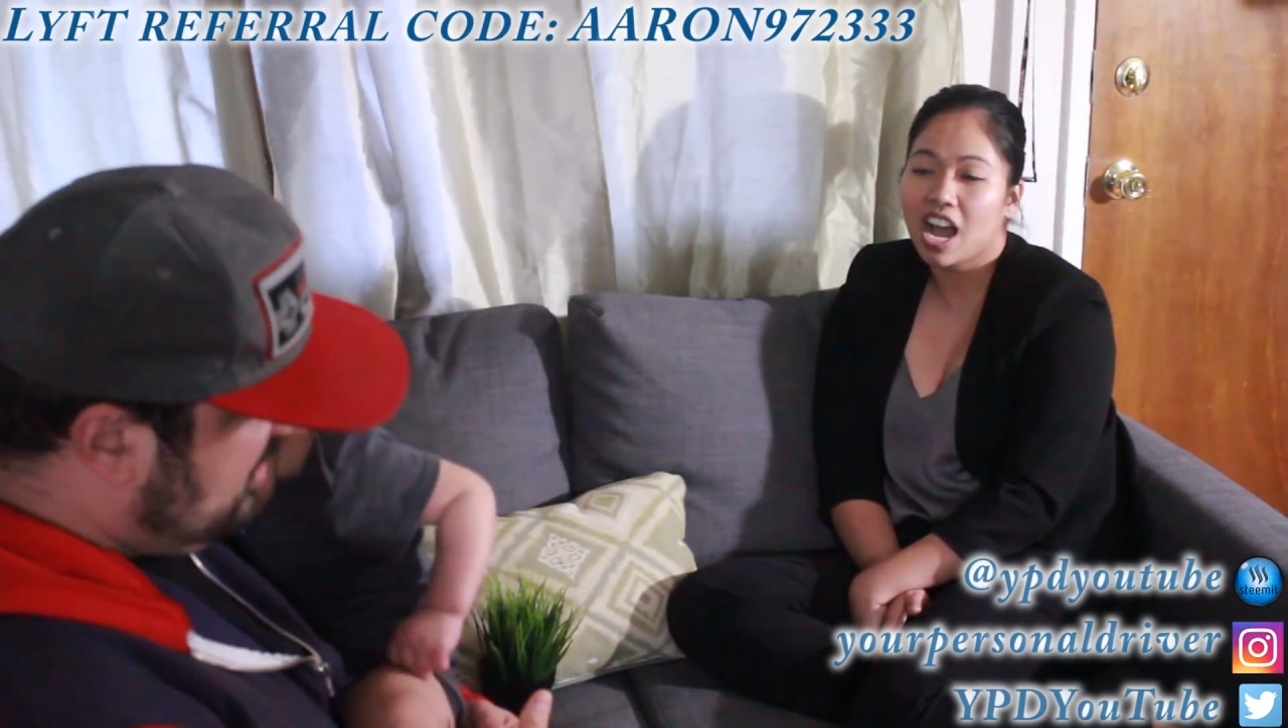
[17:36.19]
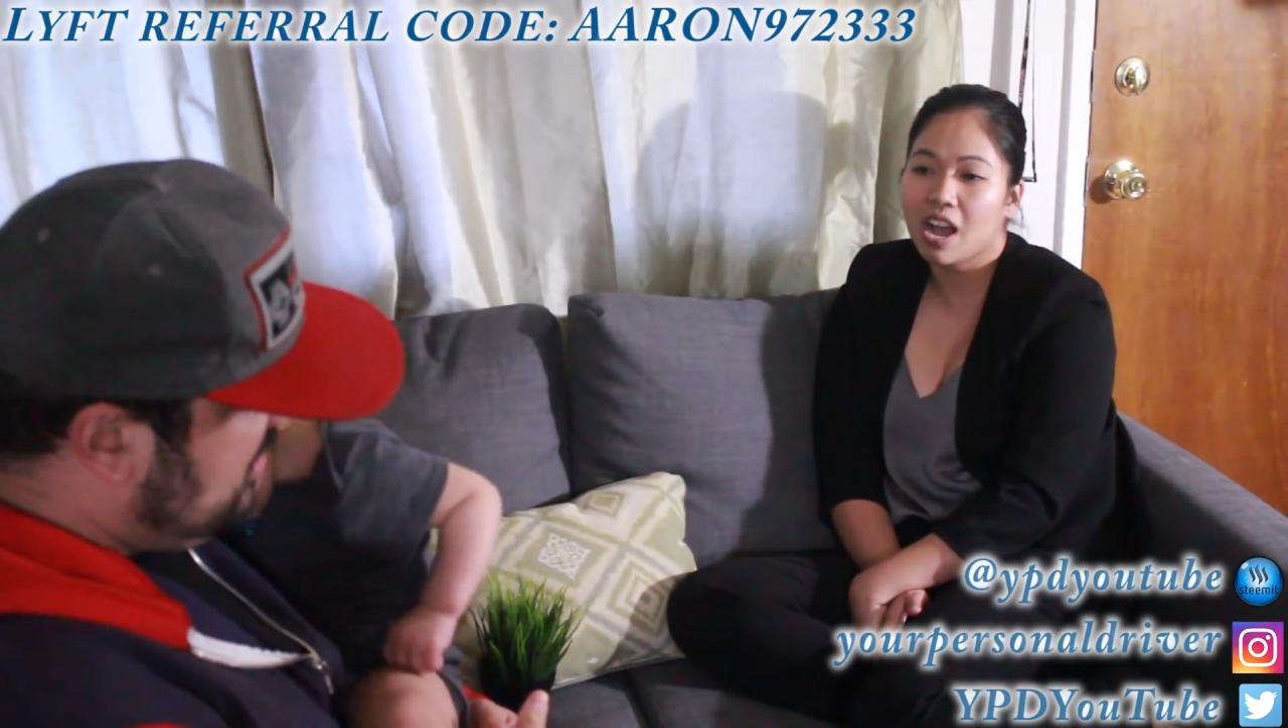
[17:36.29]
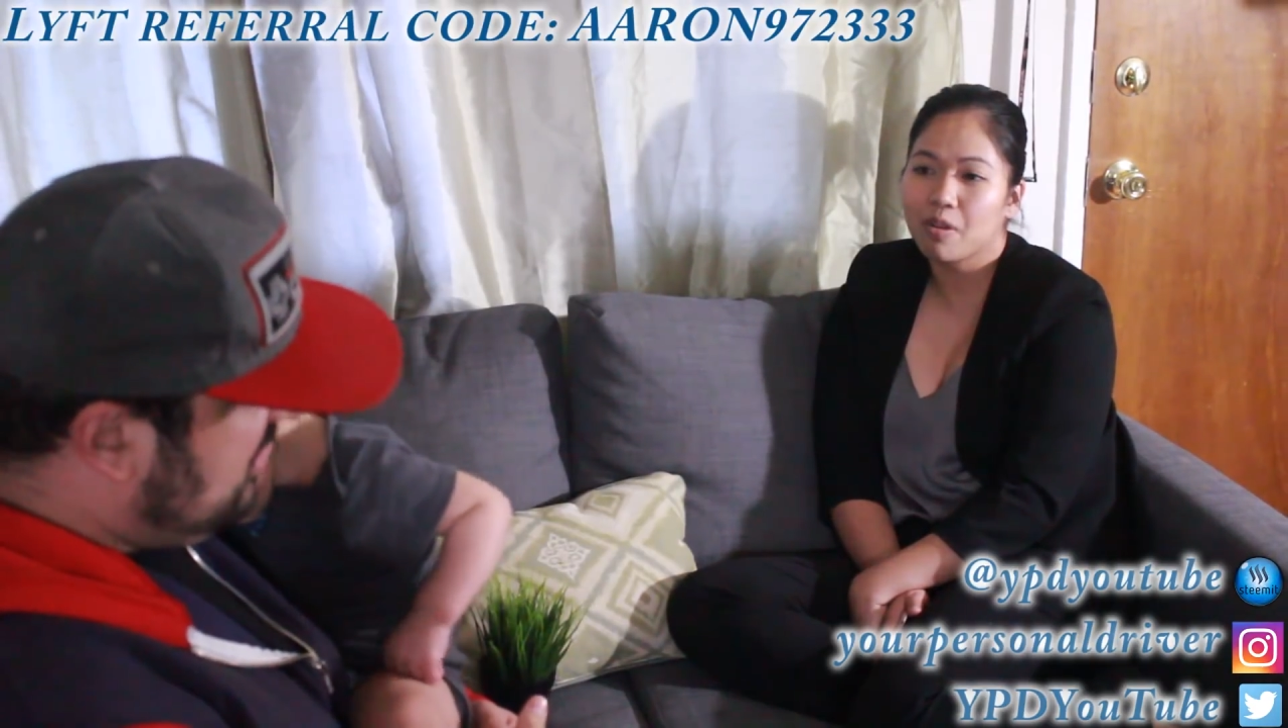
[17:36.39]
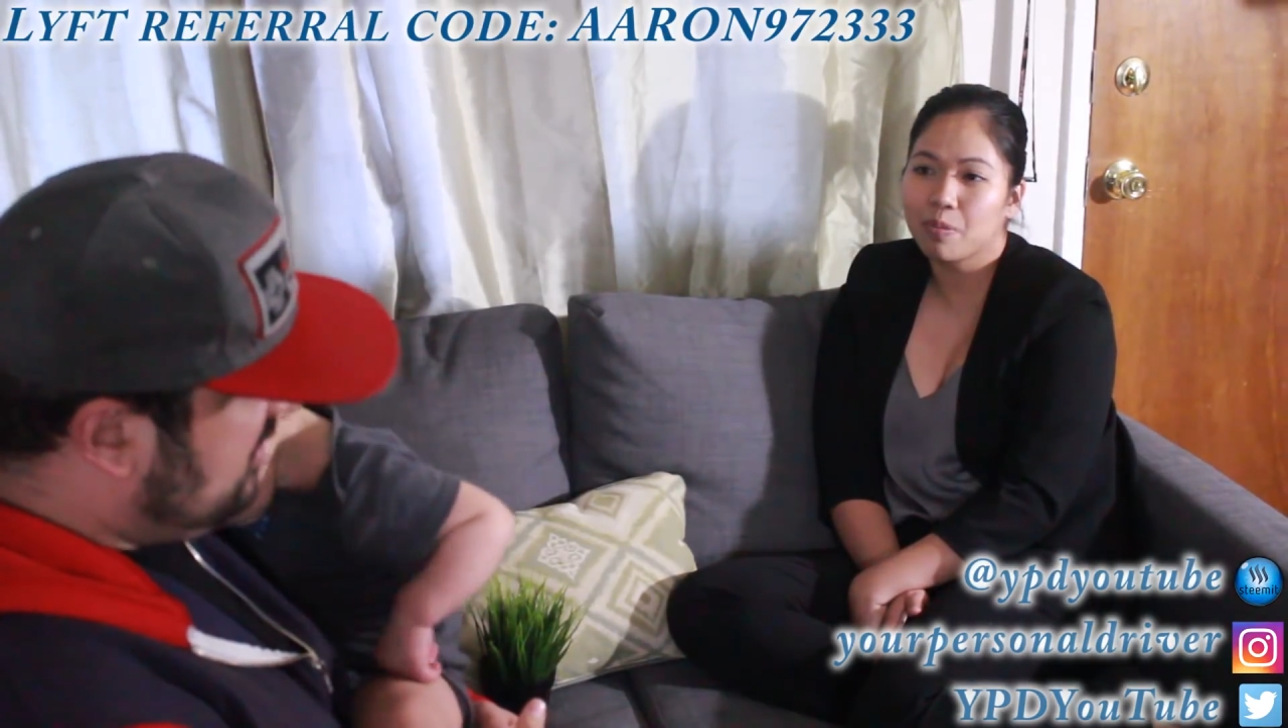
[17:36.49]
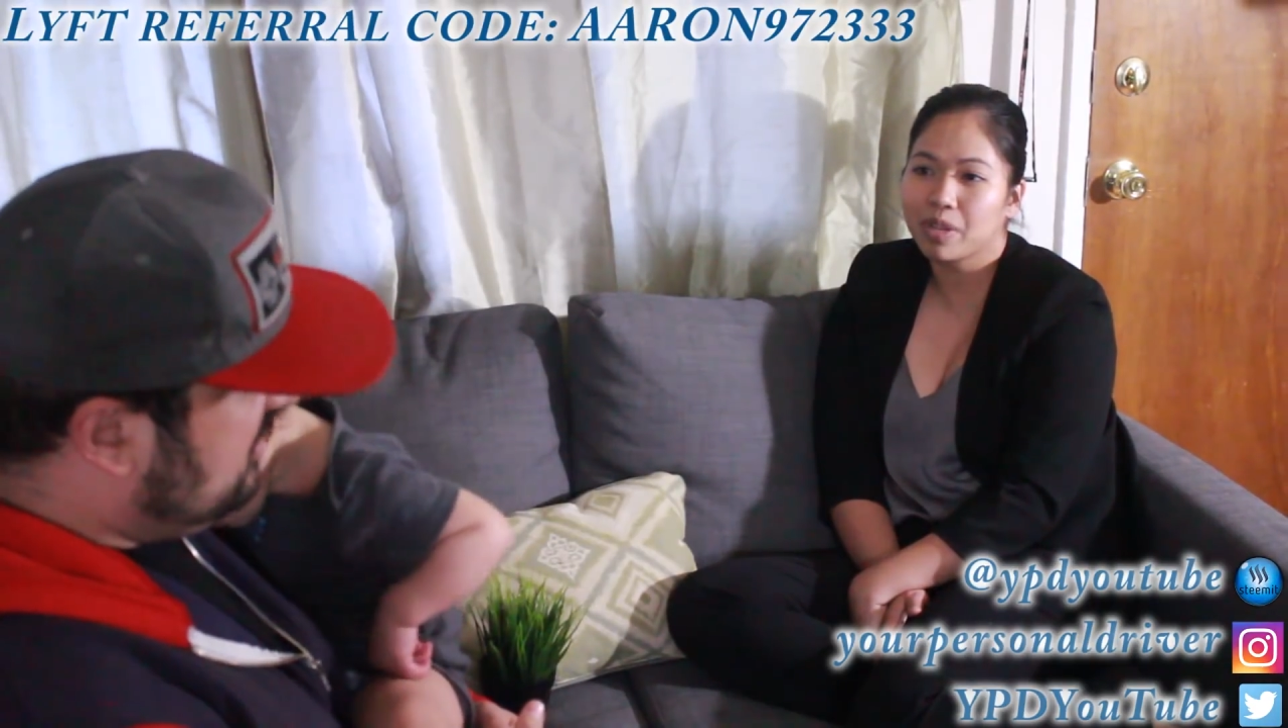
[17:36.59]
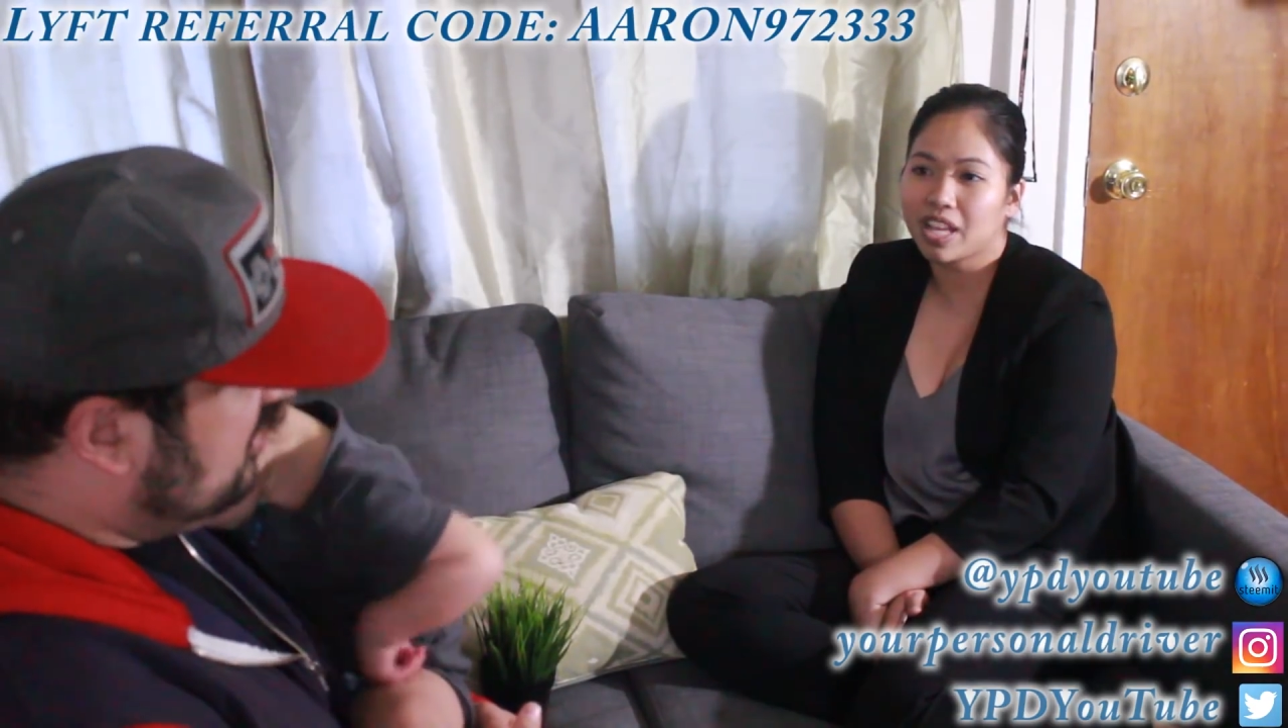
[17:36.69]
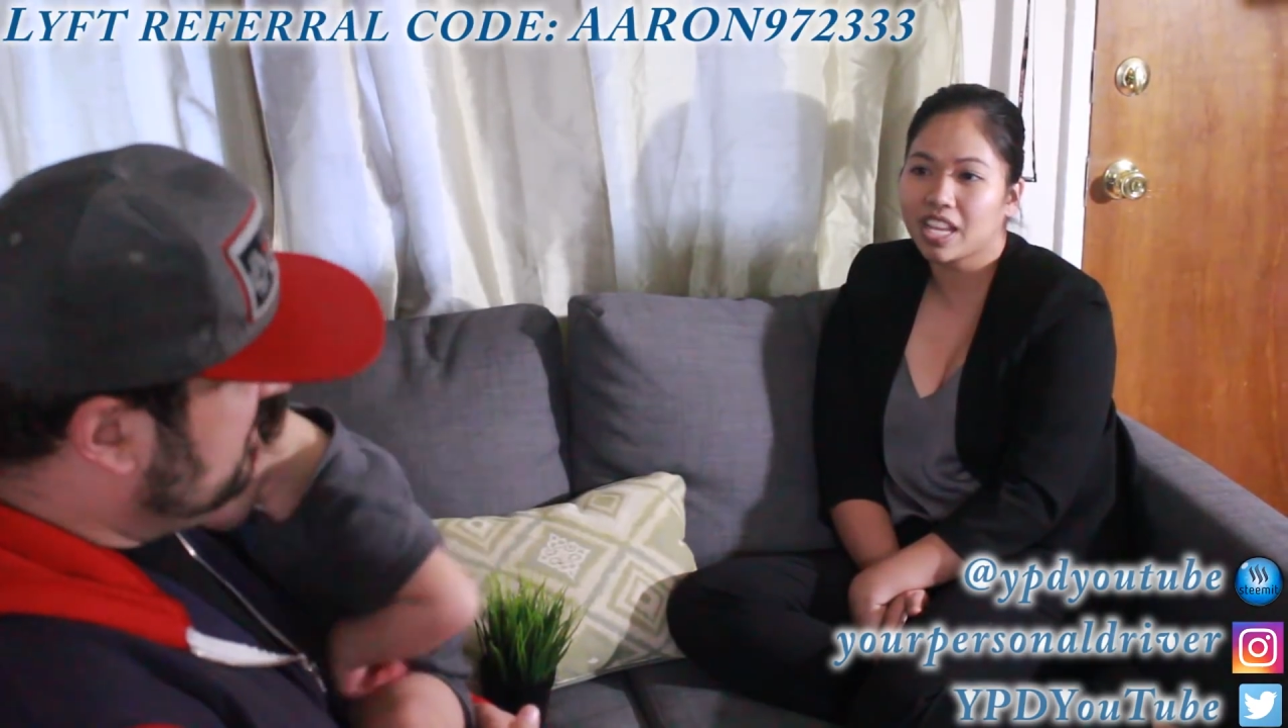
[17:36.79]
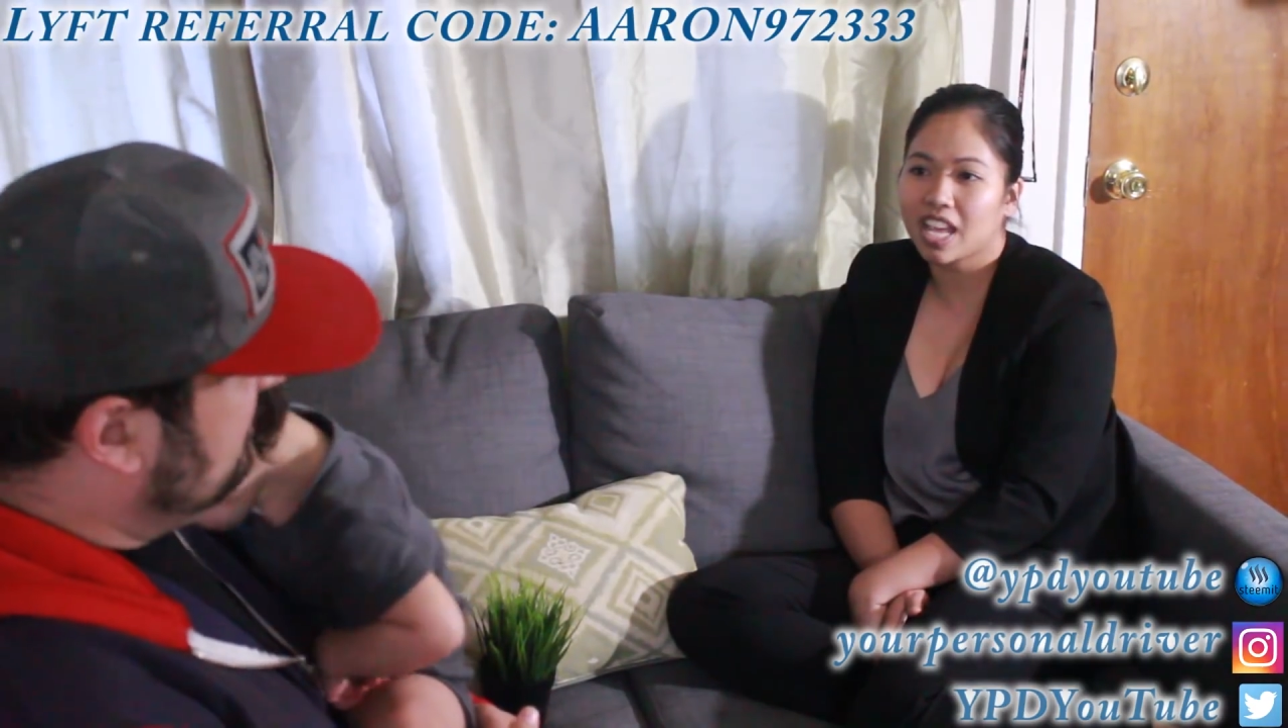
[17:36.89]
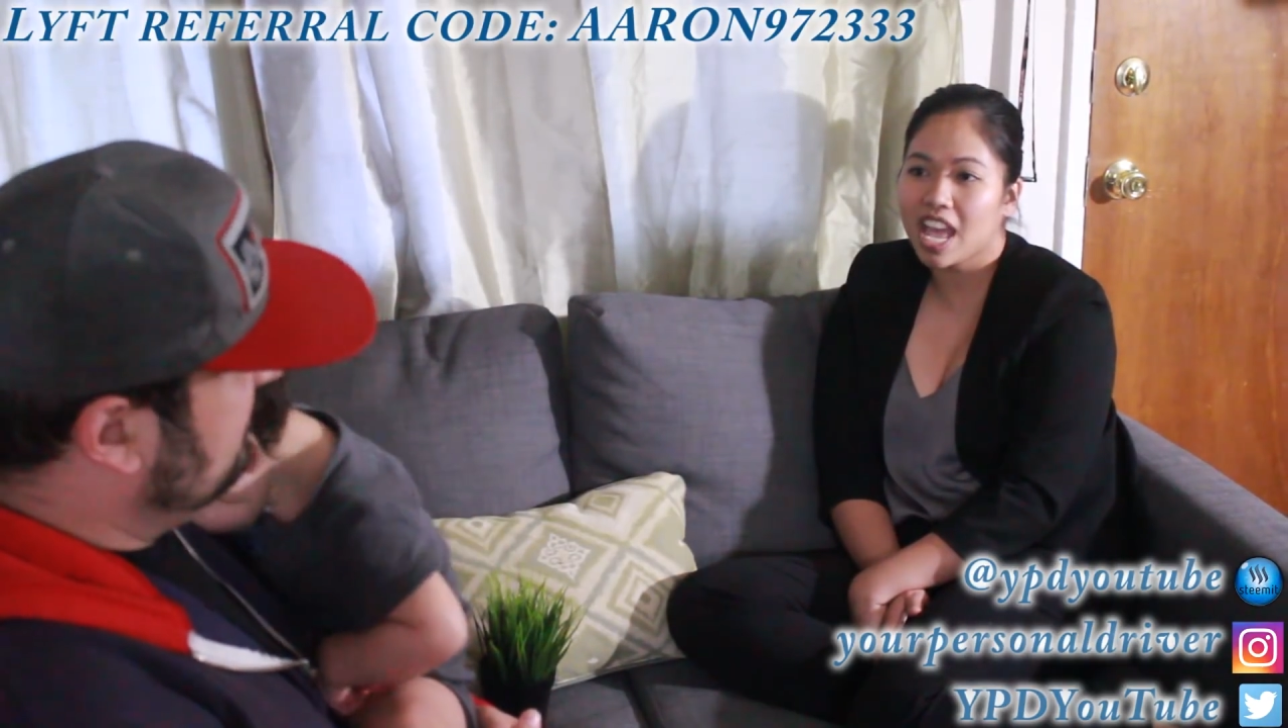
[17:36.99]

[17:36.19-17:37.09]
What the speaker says: I would be like,